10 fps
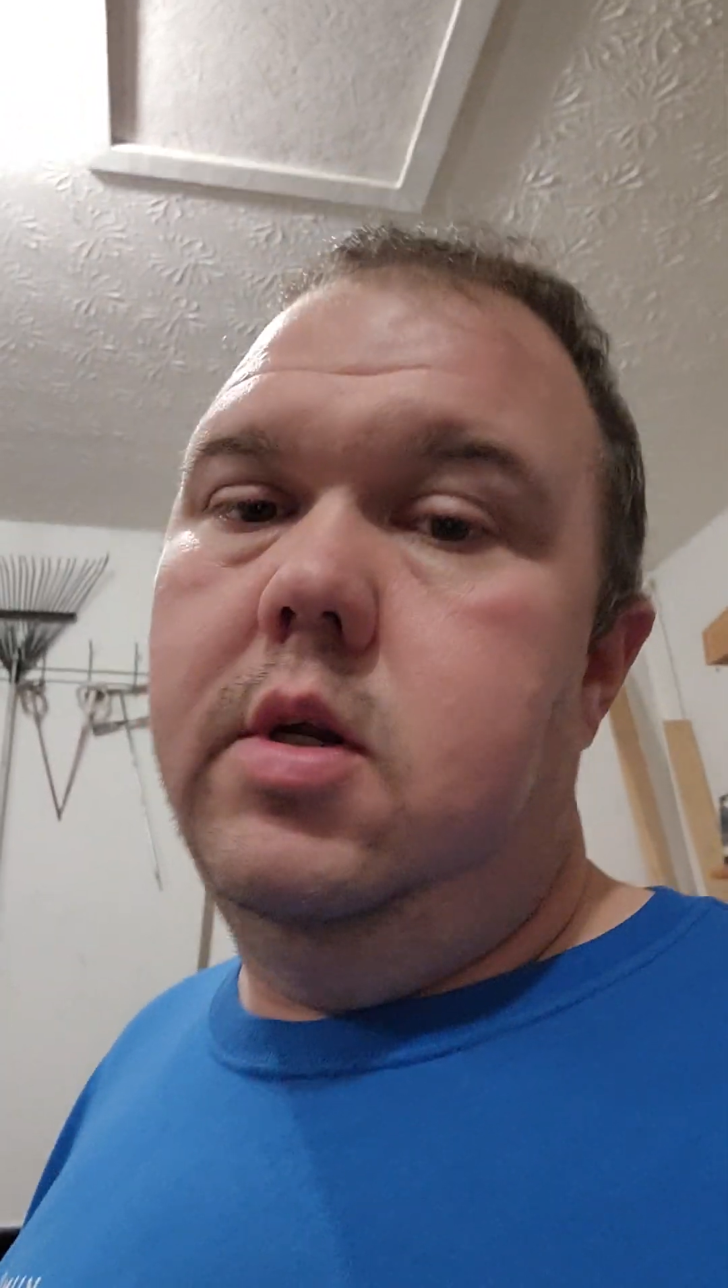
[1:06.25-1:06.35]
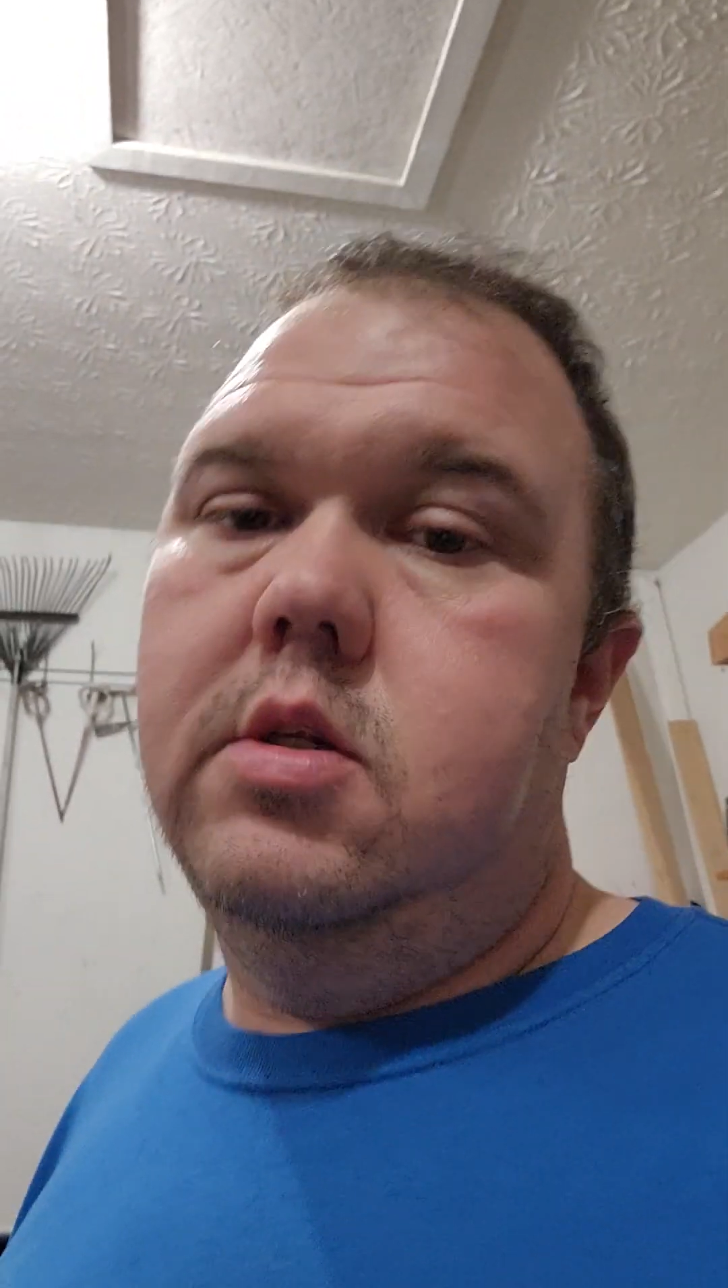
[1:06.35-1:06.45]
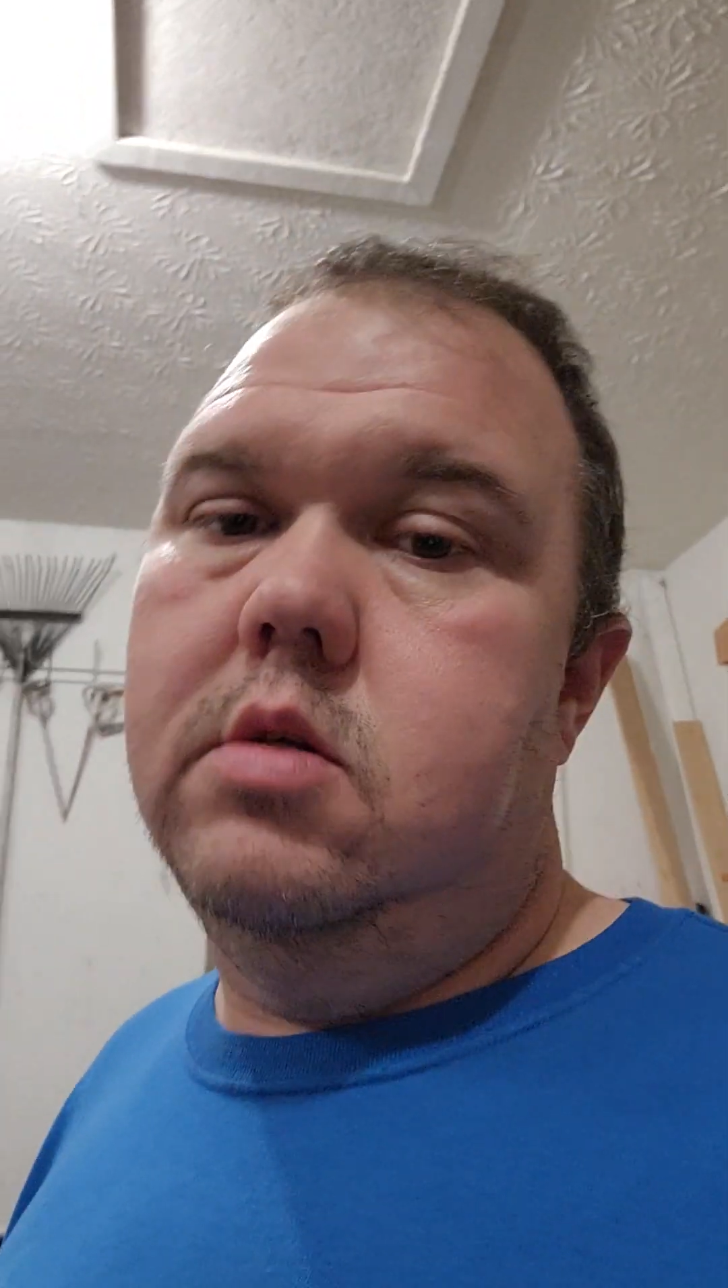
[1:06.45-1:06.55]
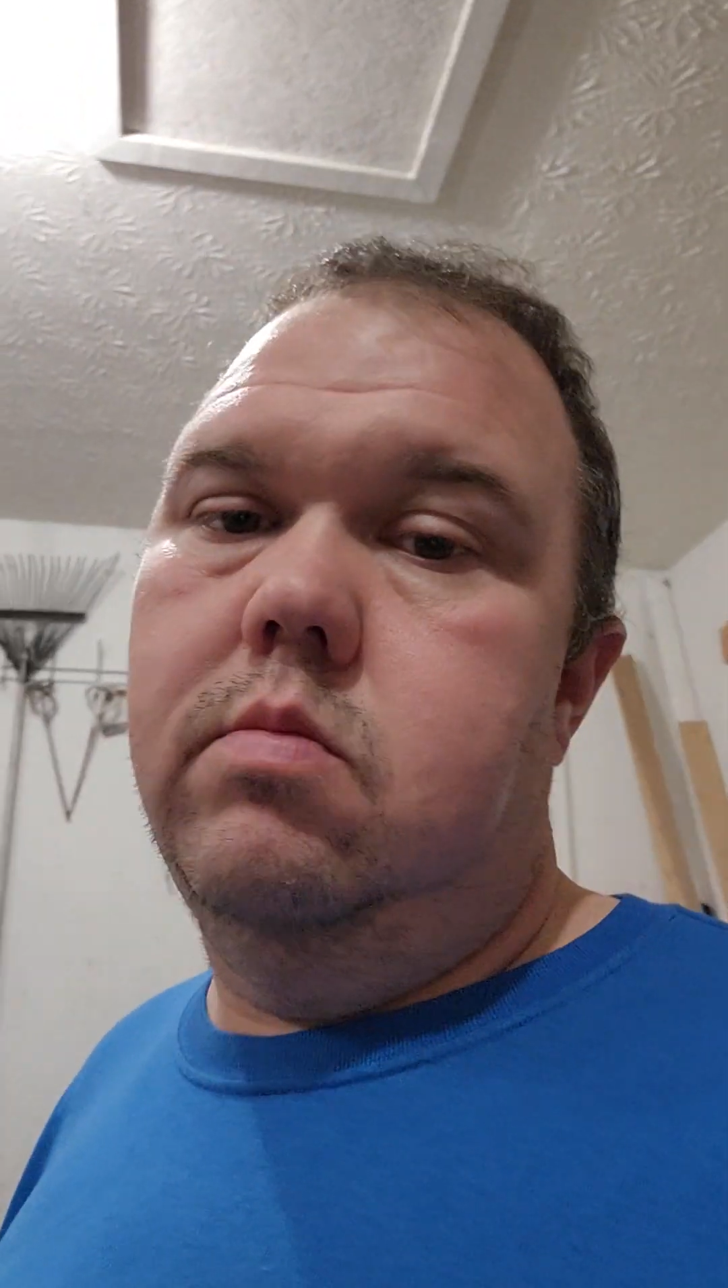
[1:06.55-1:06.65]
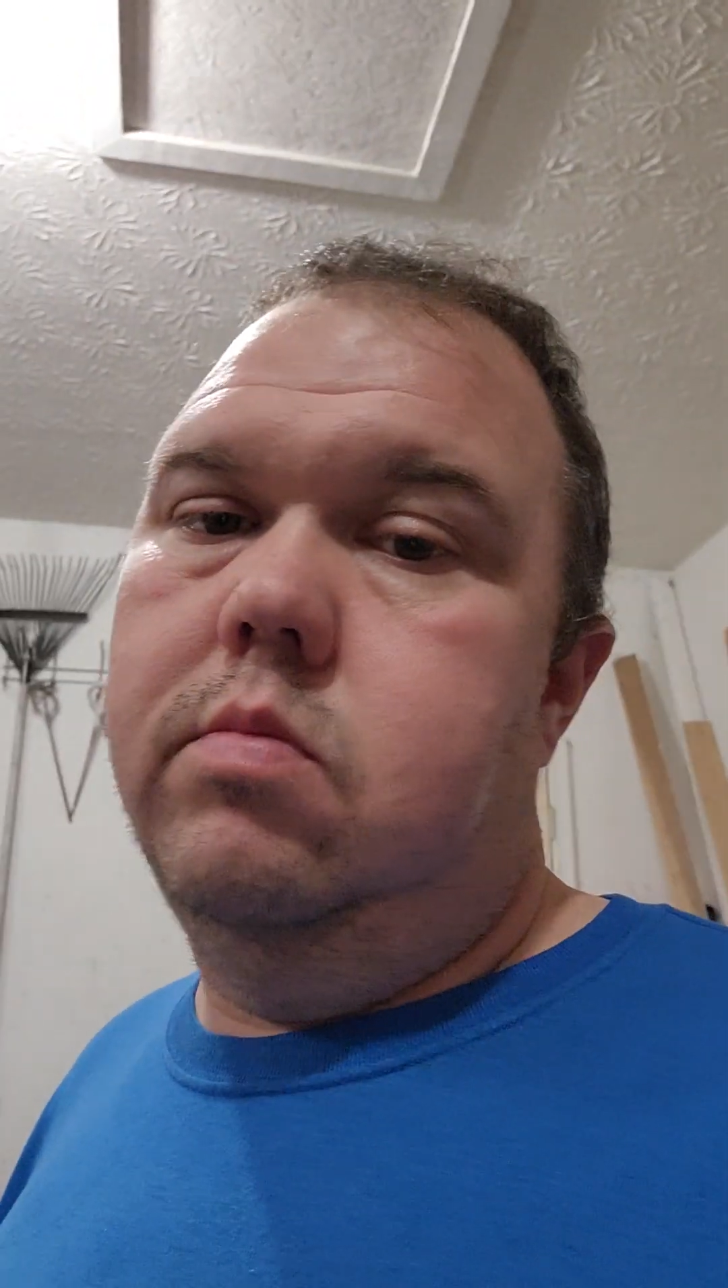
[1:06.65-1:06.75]

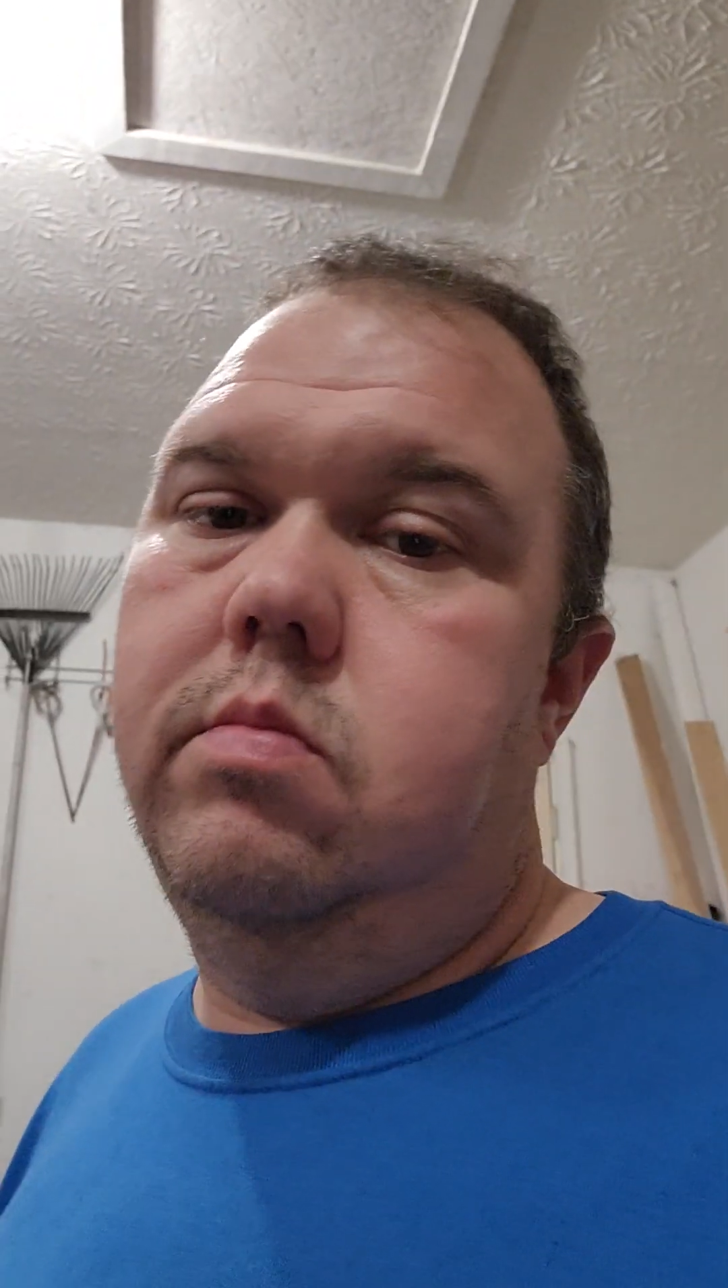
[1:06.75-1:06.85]
it's